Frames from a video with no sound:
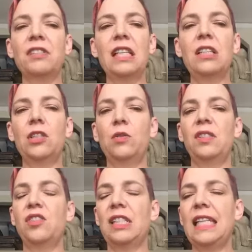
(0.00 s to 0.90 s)
thing to do
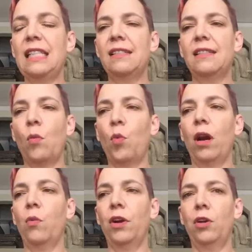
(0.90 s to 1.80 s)
is just get
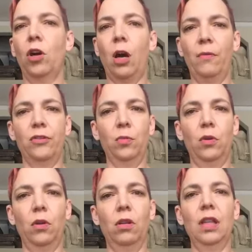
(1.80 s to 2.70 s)
somewhere where you're
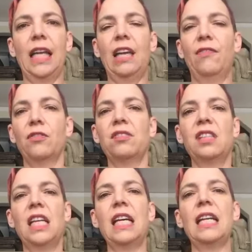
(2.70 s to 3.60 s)
comfortable. Like if you're
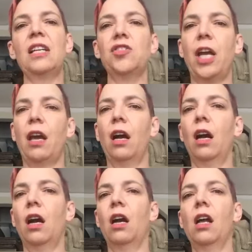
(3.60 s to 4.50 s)
sitting in a
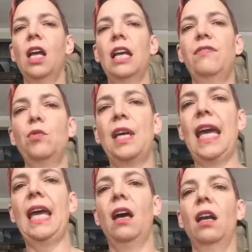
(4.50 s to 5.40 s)
chair, if you
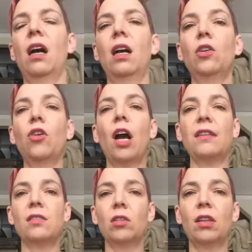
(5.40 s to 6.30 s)
can,
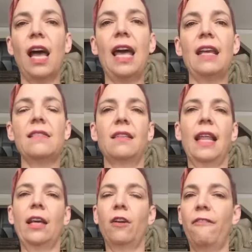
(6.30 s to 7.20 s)
uncross your legs,
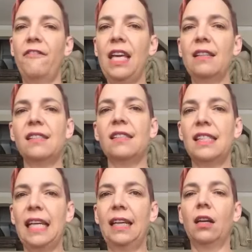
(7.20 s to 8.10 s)
let your feet
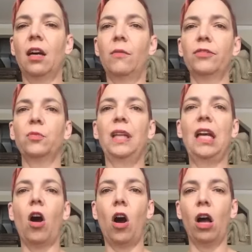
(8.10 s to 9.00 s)
sit
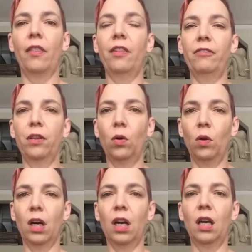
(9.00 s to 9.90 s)
comfortably on the
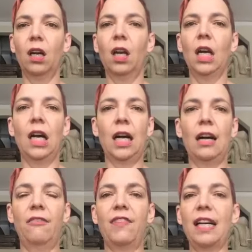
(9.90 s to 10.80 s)
floor.
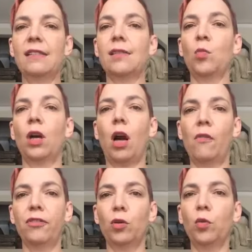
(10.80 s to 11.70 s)
Uh, find somewhere
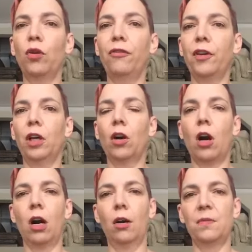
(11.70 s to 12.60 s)
comfortable for your
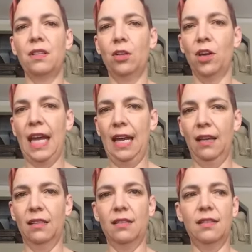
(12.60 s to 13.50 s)
arms and your
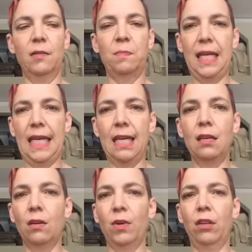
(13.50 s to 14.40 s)
hands to
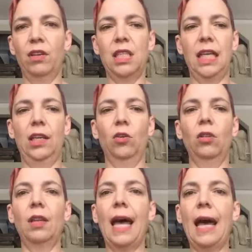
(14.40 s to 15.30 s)
be, whether it's in
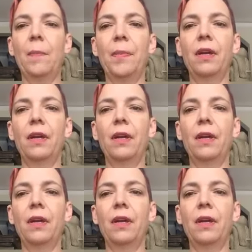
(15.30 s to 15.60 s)
your lap,